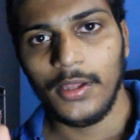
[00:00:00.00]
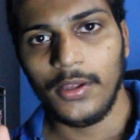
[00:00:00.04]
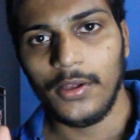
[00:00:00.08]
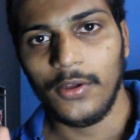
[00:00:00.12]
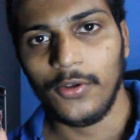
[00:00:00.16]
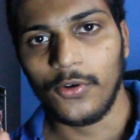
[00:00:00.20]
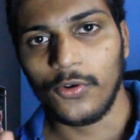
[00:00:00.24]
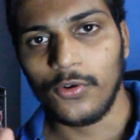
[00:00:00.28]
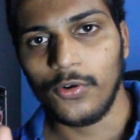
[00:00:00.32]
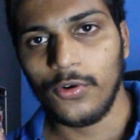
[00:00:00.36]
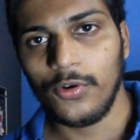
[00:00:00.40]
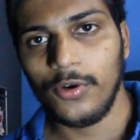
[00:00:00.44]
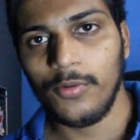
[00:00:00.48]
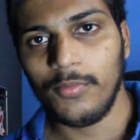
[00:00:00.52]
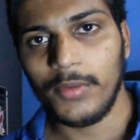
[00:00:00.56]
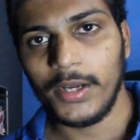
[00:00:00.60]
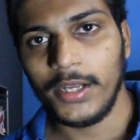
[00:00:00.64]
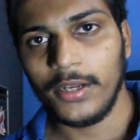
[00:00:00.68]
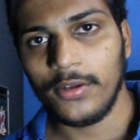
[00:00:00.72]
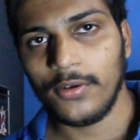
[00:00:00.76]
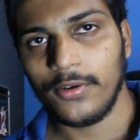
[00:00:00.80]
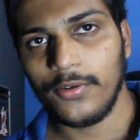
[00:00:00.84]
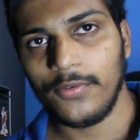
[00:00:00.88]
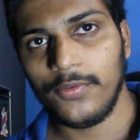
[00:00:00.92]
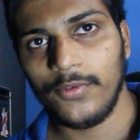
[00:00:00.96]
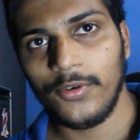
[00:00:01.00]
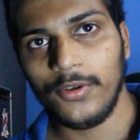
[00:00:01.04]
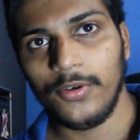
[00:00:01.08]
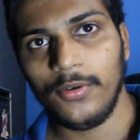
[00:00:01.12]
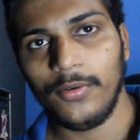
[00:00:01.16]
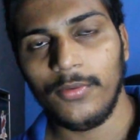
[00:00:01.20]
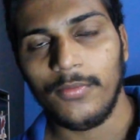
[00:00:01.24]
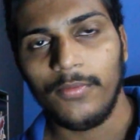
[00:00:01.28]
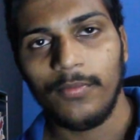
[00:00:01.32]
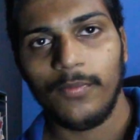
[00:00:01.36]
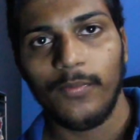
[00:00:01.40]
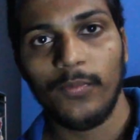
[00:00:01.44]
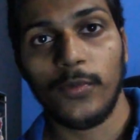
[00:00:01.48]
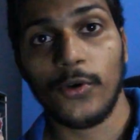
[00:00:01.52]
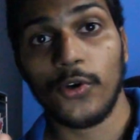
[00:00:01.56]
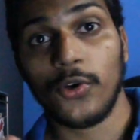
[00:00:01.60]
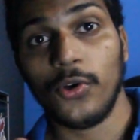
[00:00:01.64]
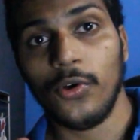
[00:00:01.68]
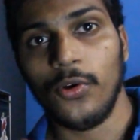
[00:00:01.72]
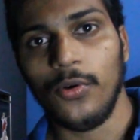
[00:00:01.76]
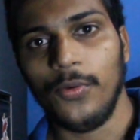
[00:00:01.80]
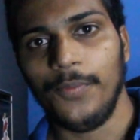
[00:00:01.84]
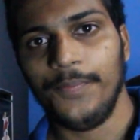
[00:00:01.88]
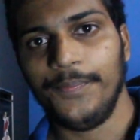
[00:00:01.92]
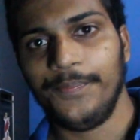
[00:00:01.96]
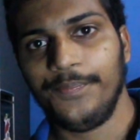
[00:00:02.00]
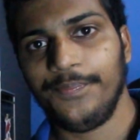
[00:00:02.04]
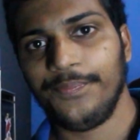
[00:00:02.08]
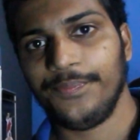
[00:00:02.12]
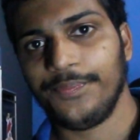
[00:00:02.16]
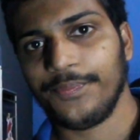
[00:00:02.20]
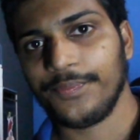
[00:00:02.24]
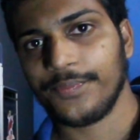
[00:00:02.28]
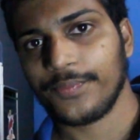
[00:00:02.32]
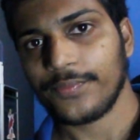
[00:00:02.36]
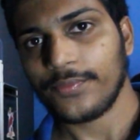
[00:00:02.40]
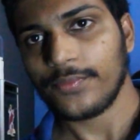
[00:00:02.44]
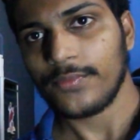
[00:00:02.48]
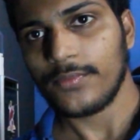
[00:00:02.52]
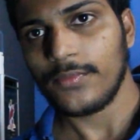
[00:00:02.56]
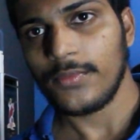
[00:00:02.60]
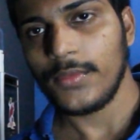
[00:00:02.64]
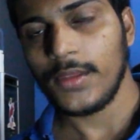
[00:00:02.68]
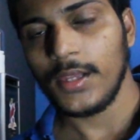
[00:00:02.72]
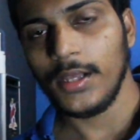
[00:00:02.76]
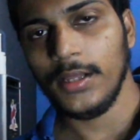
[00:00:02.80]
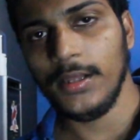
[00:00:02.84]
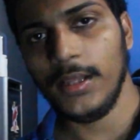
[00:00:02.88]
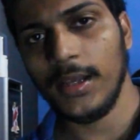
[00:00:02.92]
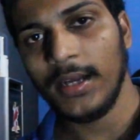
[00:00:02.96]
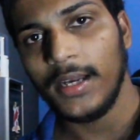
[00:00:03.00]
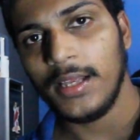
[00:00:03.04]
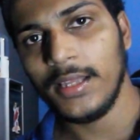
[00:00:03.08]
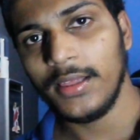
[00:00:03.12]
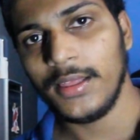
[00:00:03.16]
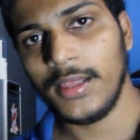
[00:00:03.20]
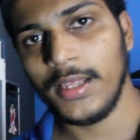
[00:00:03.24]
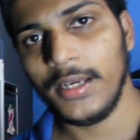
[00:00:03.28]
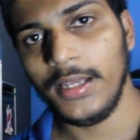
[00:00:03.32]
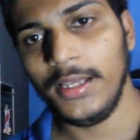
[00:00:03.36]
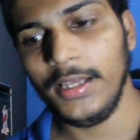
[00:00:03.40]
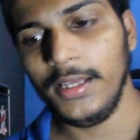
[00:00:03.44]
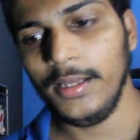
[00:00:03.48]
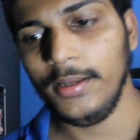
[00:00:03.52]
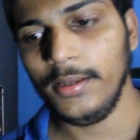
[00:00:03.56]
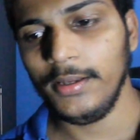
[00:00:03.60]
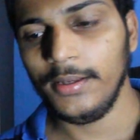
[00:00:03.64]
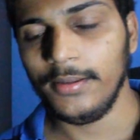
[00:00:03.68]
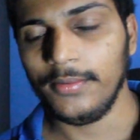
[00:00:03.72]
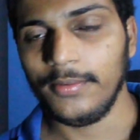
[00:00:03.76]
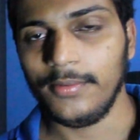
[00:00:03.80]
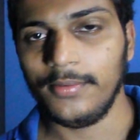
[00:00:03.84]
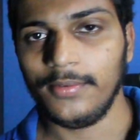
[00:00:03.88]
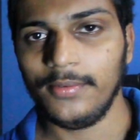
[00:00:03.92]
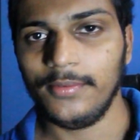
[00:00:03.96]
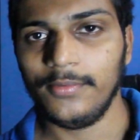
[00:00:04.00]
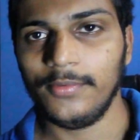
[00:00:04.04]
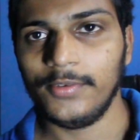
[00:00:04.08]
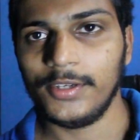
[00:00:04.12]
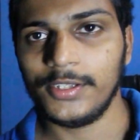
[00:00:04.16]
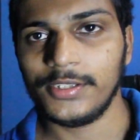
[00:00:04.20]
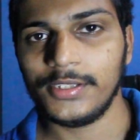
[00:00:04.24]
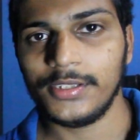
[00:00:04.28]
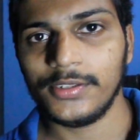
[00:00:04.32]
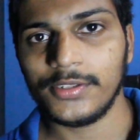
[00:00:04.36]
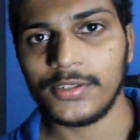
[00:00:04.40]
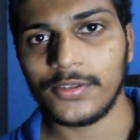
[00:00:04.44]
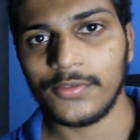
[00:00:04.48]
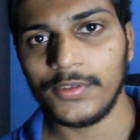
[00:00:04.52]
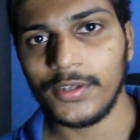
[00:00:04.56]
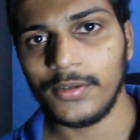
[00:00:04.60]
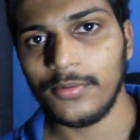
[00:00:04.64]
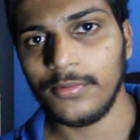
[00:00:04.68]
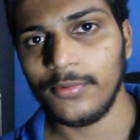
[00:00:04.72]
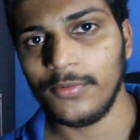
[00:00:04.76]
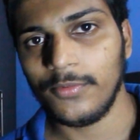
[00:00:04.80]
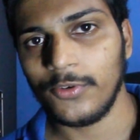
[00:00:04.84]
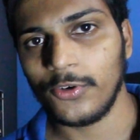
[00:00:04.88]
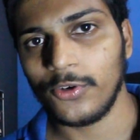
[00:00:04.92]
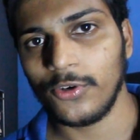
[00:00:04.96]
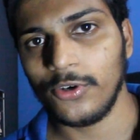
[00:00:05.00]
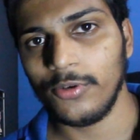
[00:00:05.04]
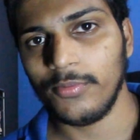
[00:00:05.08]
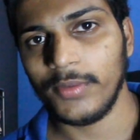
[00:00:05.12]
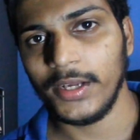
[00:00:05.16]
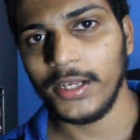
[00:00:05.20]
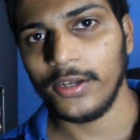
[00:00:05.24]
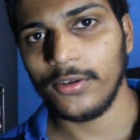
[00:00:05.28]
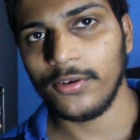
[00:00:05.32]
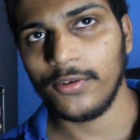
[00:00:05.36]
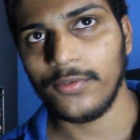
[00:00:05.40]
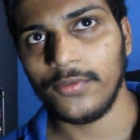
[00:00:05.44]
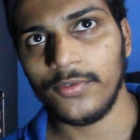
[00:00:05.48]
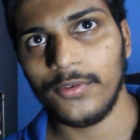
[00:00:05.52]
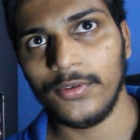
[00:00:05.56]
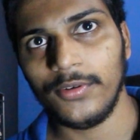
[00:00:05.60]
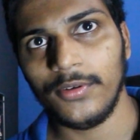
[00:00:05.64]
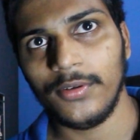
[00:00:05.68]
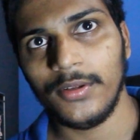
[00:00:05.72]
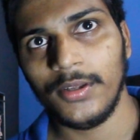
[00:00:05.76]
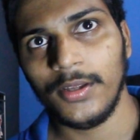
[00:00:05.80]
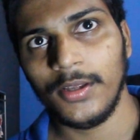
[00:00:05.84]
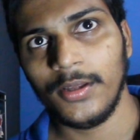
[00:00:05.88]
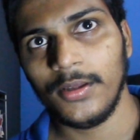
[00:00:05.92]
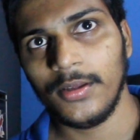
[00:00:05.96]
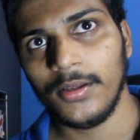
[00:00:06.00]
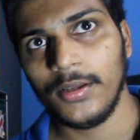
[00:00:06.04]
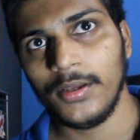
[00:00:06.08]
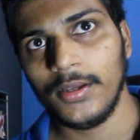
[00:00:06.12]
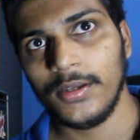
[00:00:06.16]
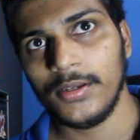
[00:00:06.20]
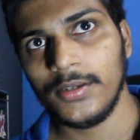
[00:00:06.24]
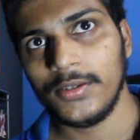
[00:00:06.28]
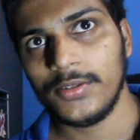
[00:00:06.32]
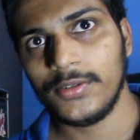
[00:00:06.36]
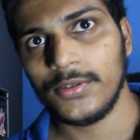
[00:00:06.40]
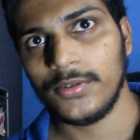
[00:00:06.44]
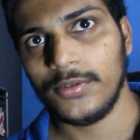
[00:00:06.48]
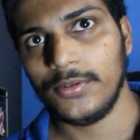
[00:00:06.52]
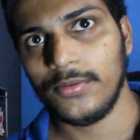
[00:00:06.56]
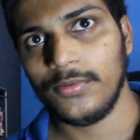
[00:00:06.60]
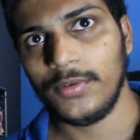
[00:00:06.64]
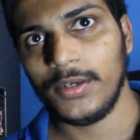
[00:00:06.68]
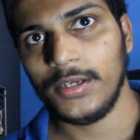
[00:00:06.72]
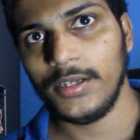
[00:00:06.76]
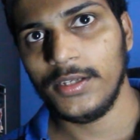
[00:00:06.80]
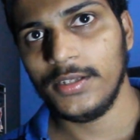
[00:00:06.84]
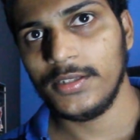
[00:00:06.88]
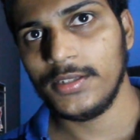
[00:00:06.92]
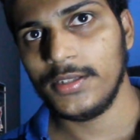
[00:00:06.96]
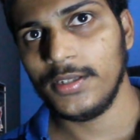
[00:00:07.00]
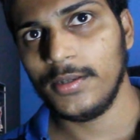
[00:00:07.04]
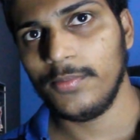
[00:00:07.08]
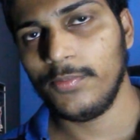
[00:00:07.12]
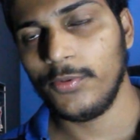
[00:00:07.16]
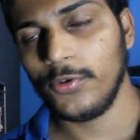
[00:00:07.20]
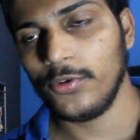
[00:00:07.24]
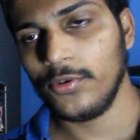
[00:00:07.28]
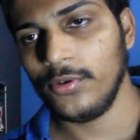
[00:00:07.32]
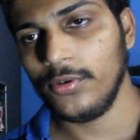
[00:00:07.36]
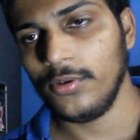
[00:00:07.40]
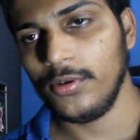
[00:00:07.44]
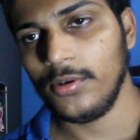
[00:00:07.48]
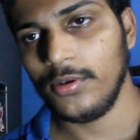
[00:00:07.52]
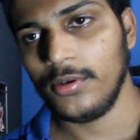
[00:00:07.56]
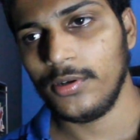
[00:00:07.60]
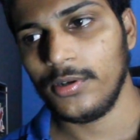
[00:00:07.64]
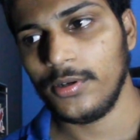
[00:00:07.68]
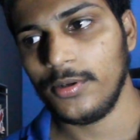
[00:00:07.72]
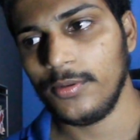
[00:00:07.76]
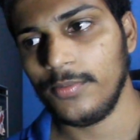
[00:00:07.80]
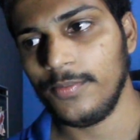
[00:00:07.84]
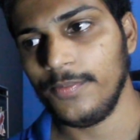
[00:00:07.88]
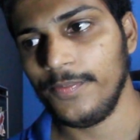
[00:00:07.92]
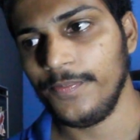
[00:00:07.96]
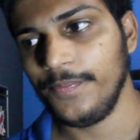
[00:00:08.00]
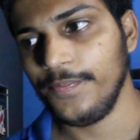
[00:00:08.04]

Rode Microphone Pro. There are three versions of the Rode microphone. So one is the Pro,